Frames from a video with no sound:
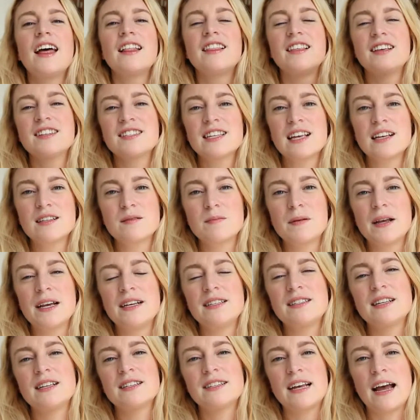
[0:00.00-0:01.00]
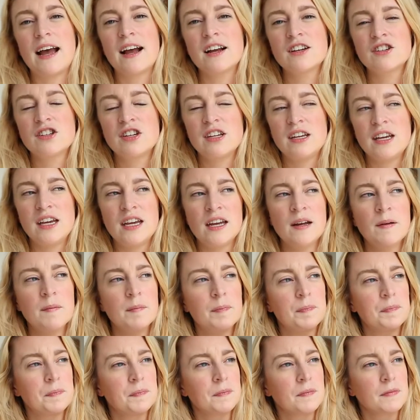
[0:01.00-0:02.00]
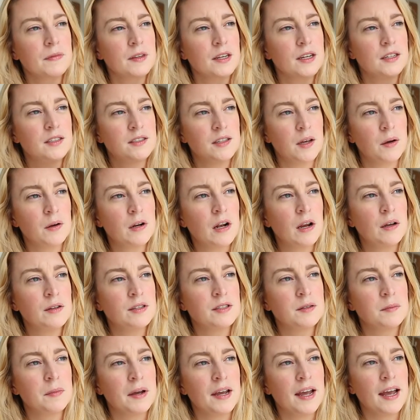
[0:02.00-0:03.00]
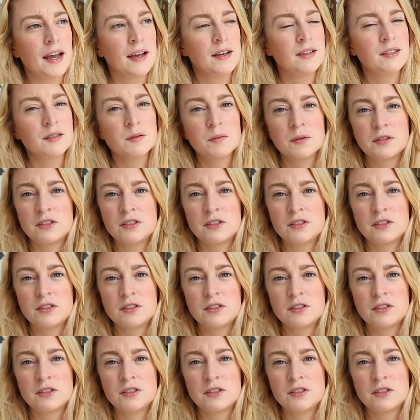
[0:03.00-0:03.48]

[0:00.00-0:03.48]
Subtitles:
This last place is actually so close to my house,